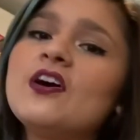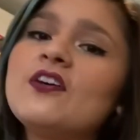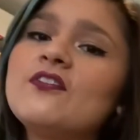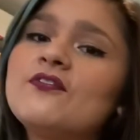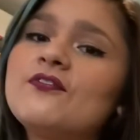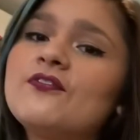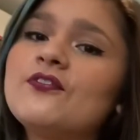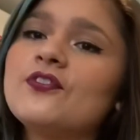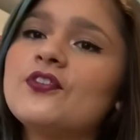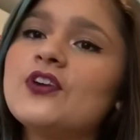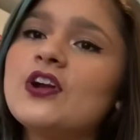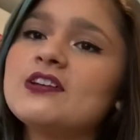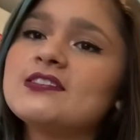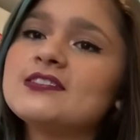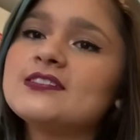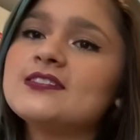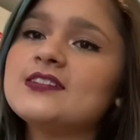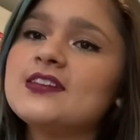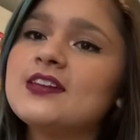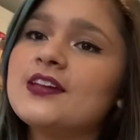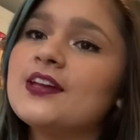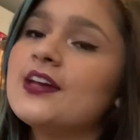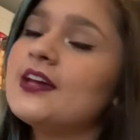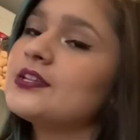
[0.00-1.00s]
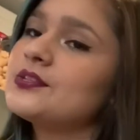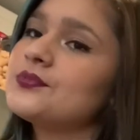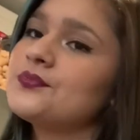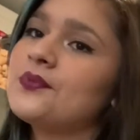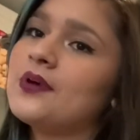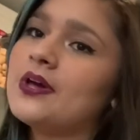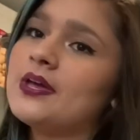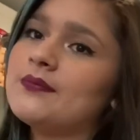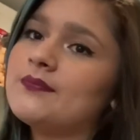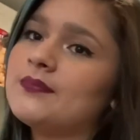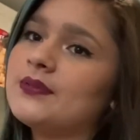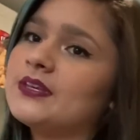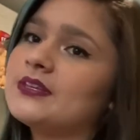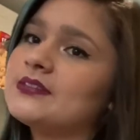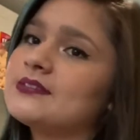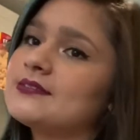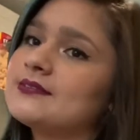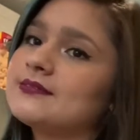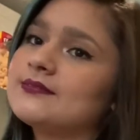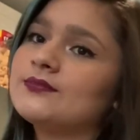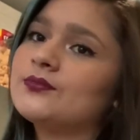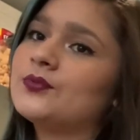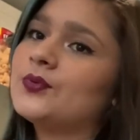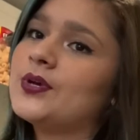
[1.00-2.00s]
Frosting. It's white because
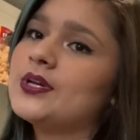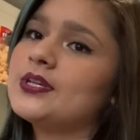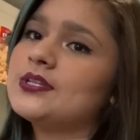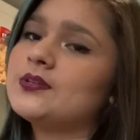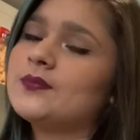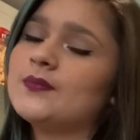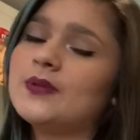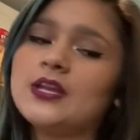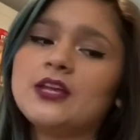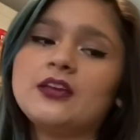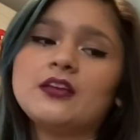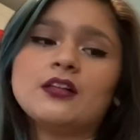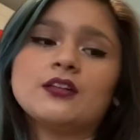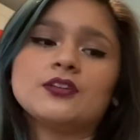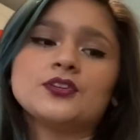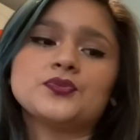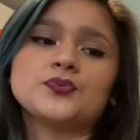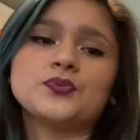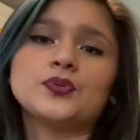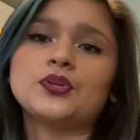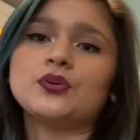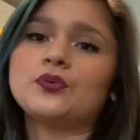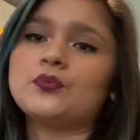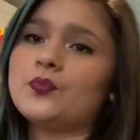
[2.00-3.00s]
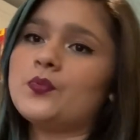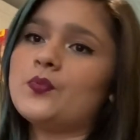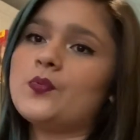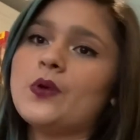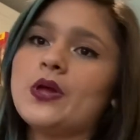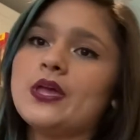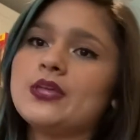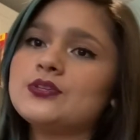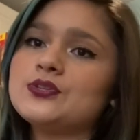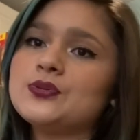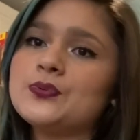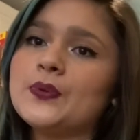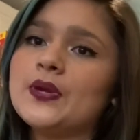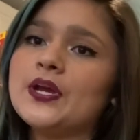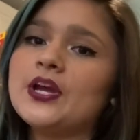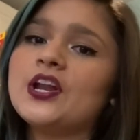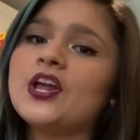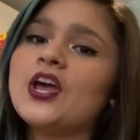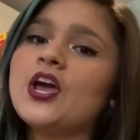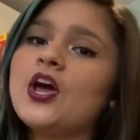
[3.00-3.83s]
way too many colors would look way too weird.